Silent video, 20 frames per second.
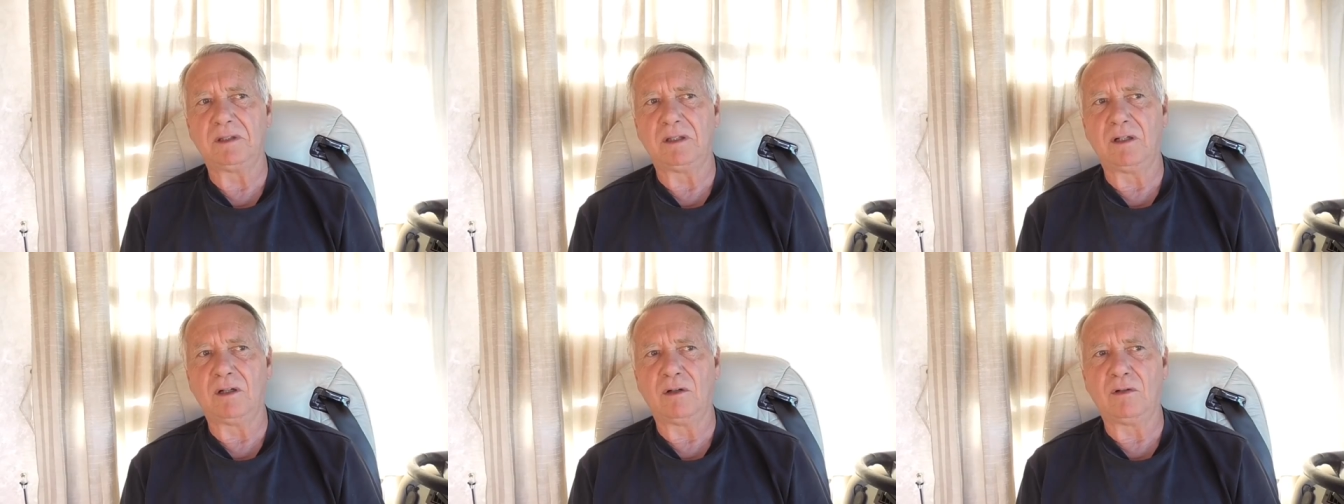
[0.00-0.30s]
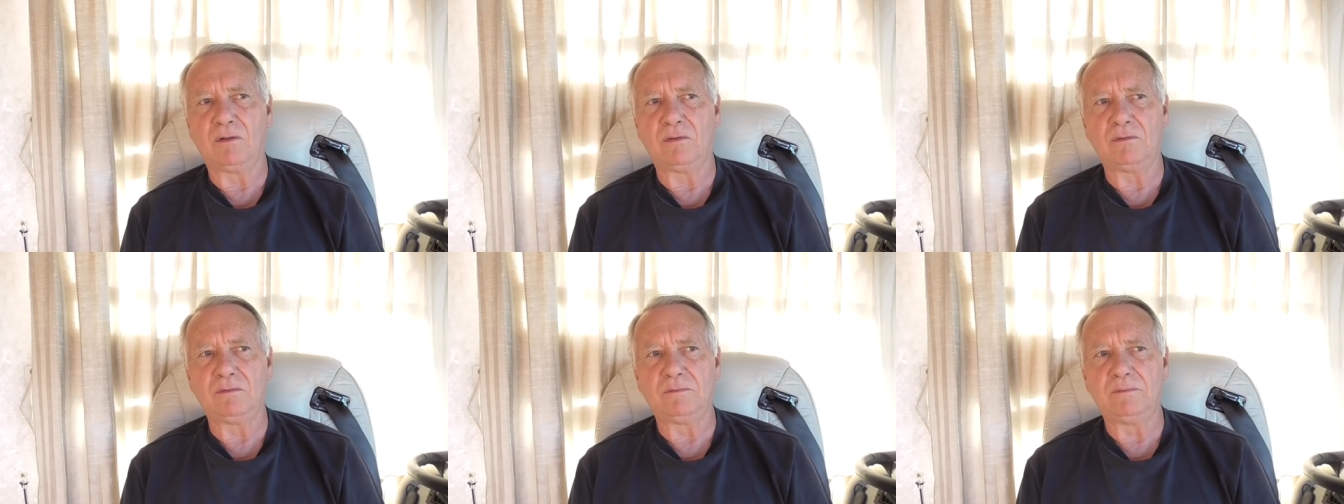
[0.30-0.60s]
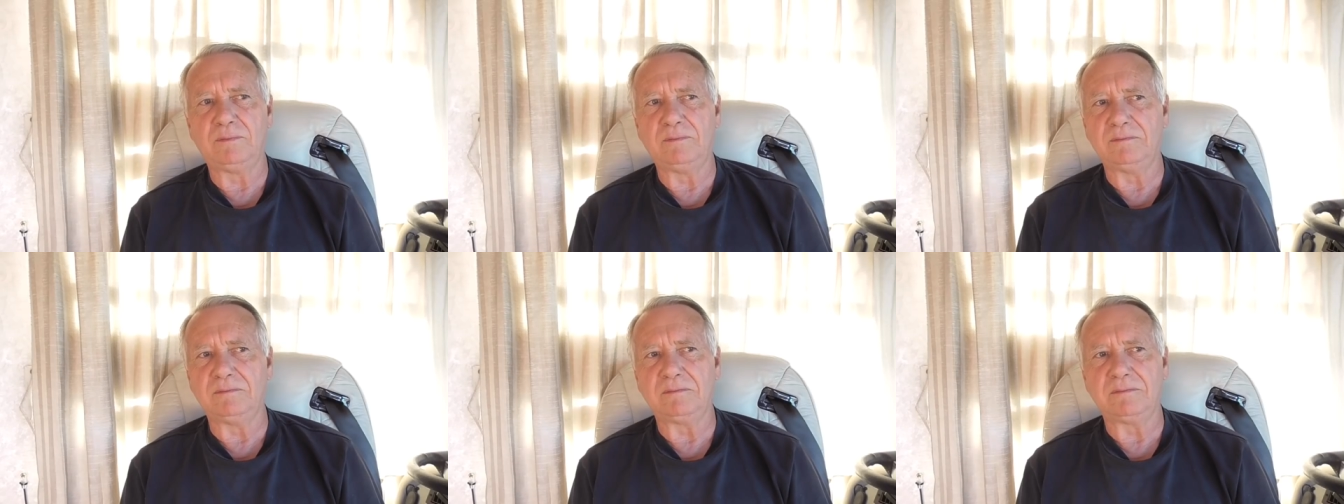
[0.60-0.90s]

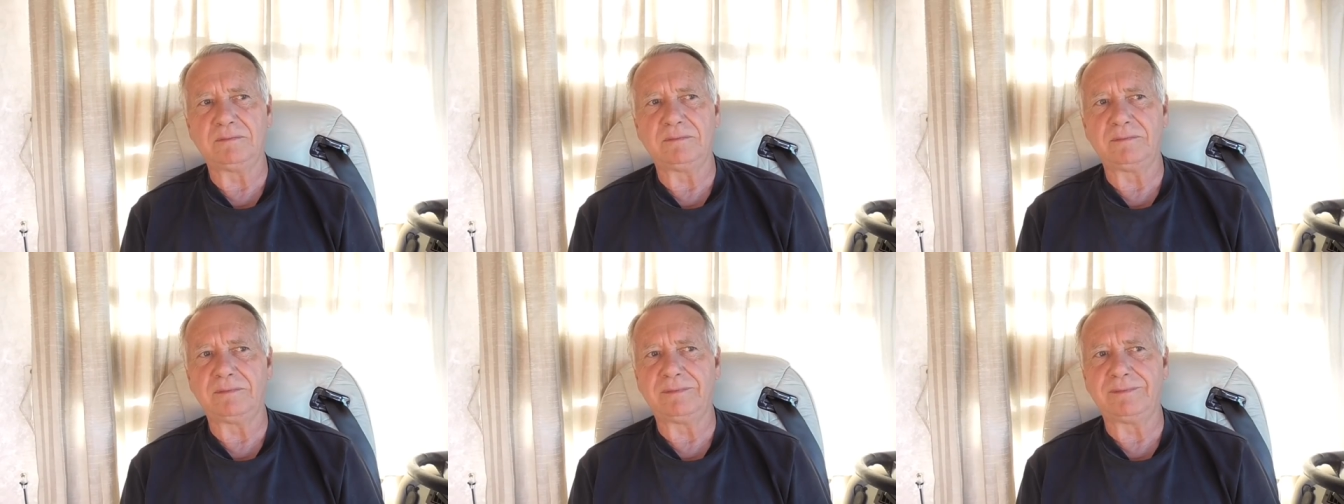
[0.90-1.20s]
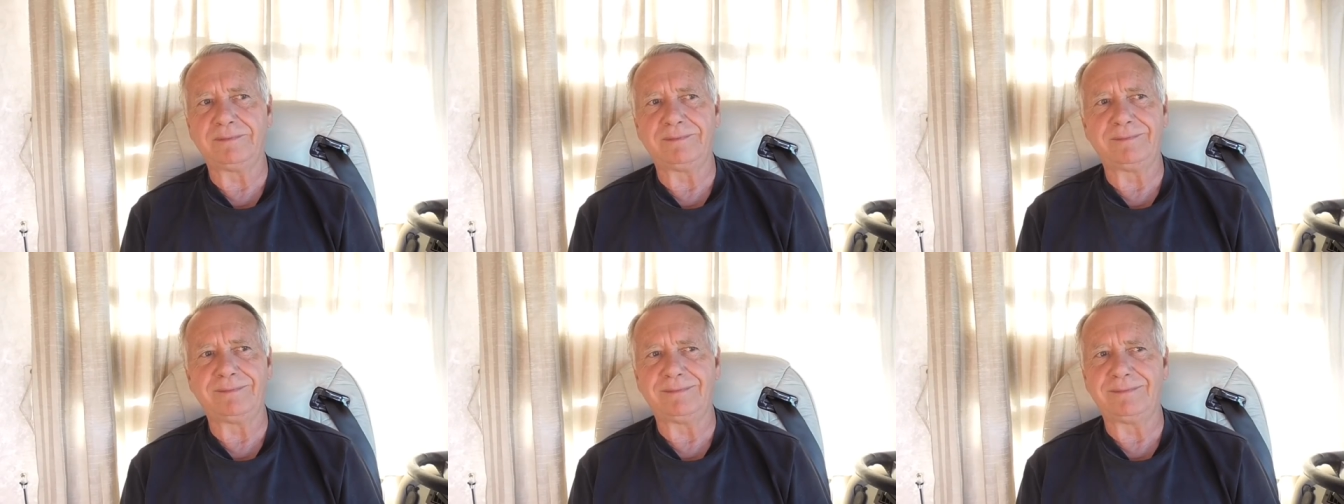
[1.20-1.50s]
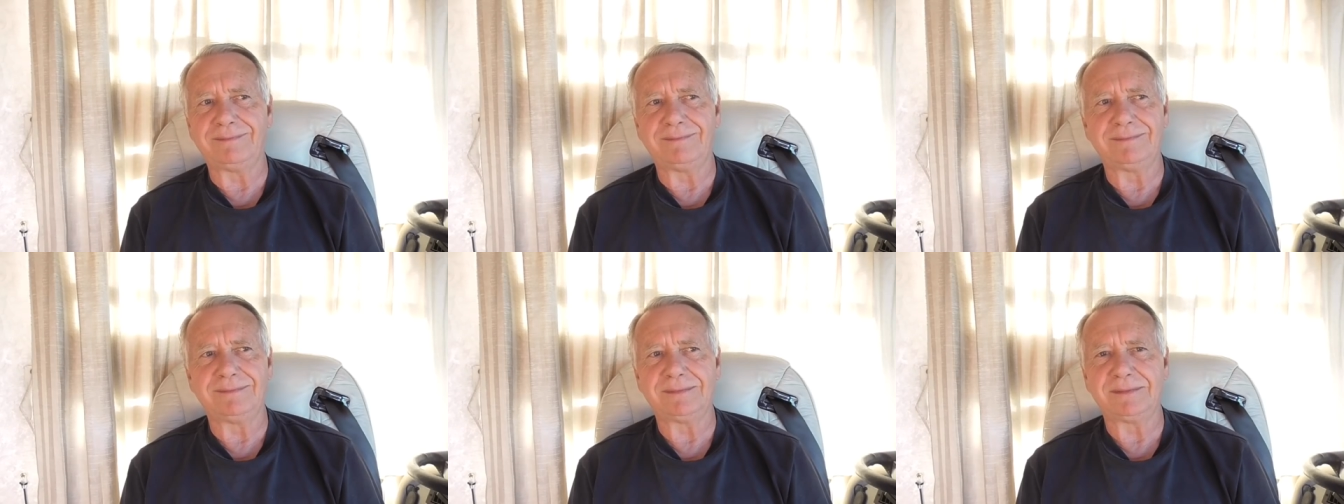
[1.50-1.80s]
oh,
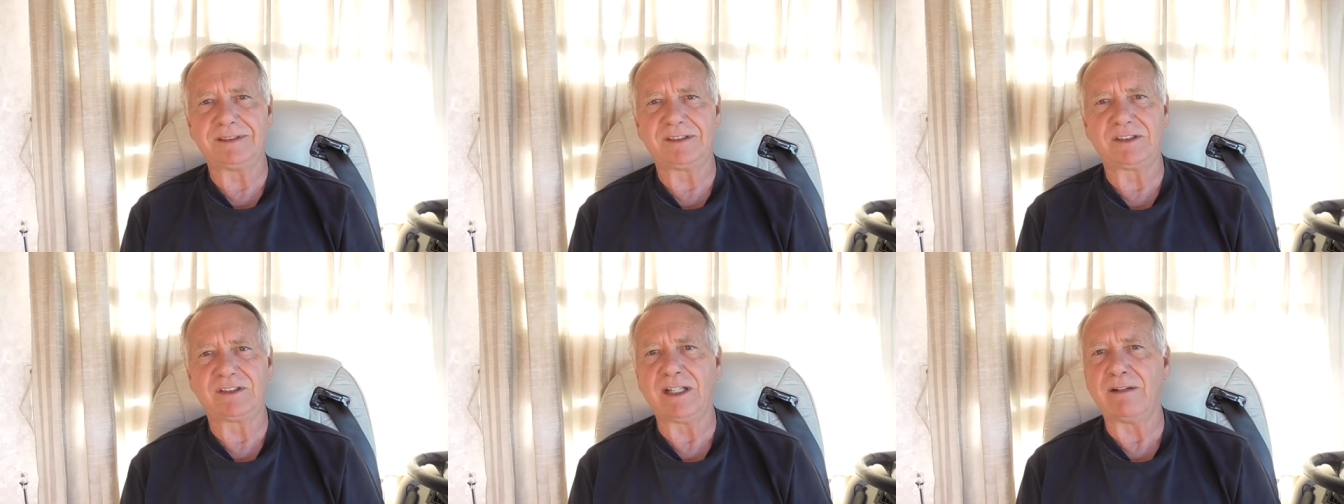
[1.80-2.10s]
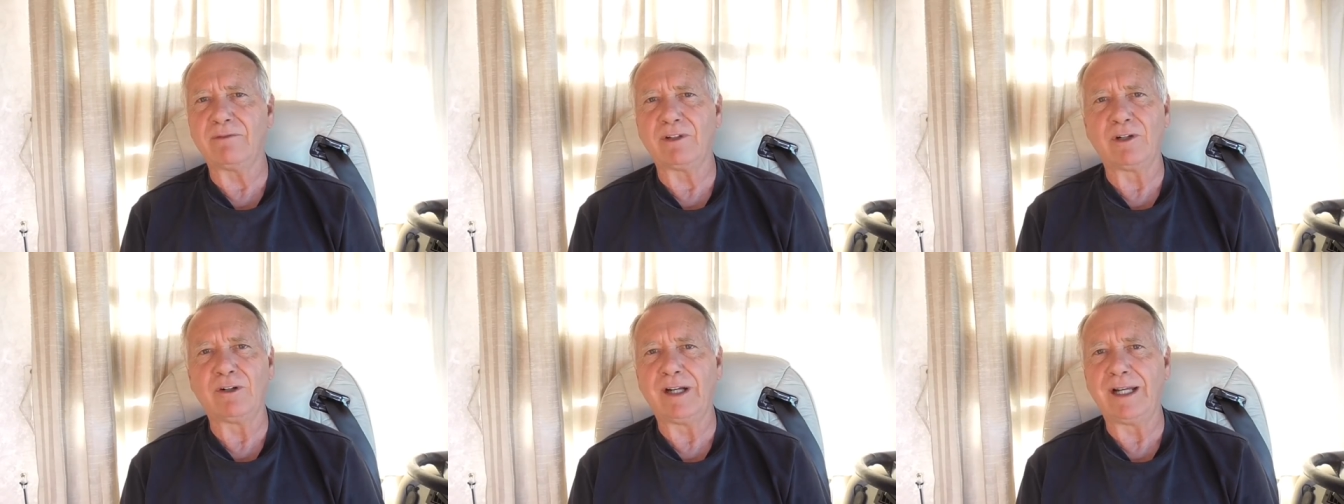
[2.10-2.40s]
seven